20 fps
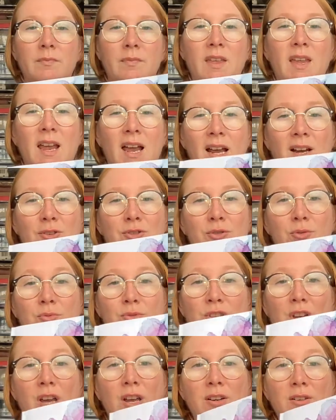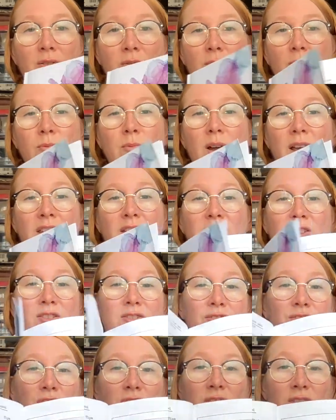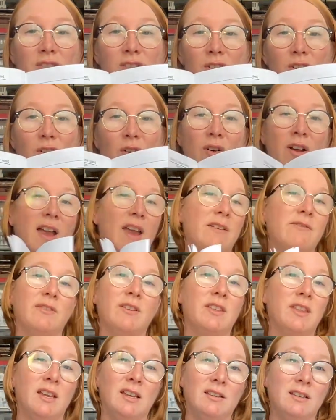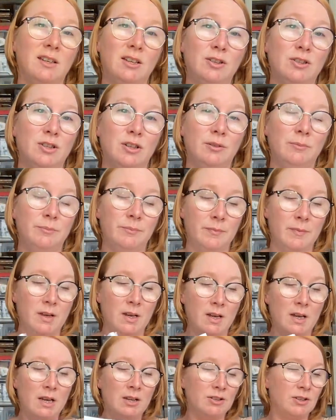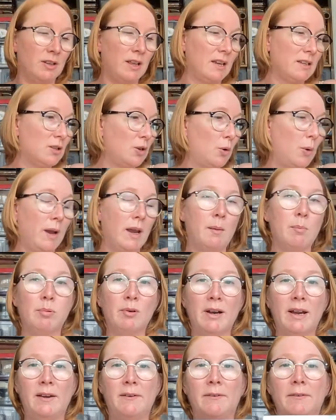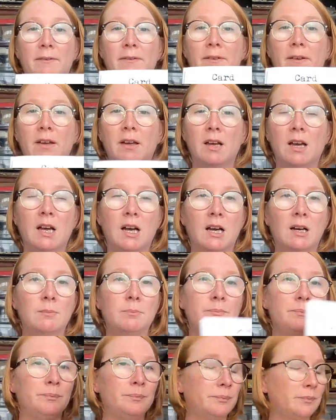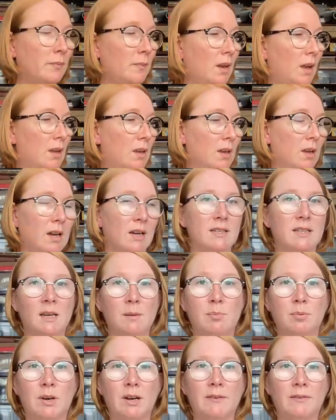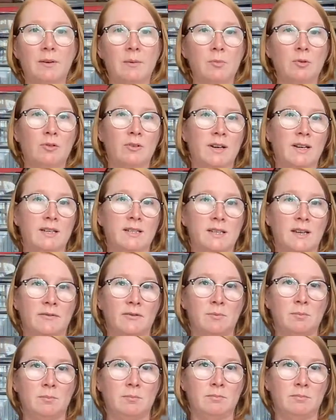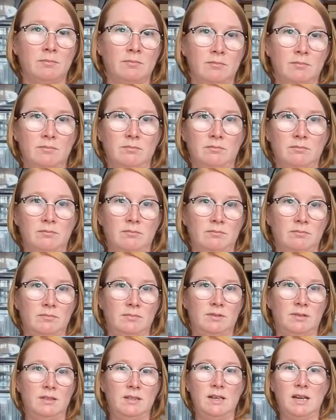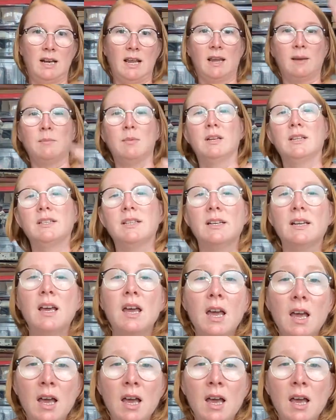the actual journal where you can just log everything that you do. So that's a quick brief. I say brief, I'm already nearly 8 minutes in,